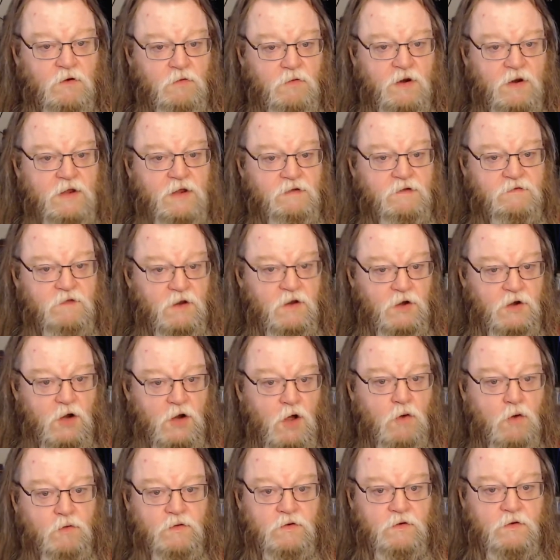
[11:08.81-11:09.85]
rings the
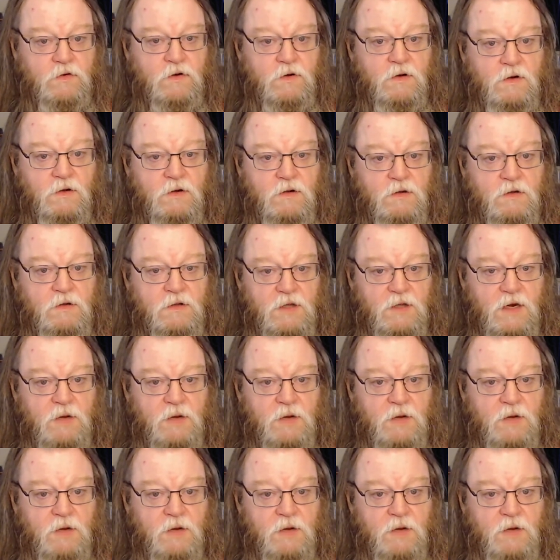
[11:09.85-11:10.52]
note that I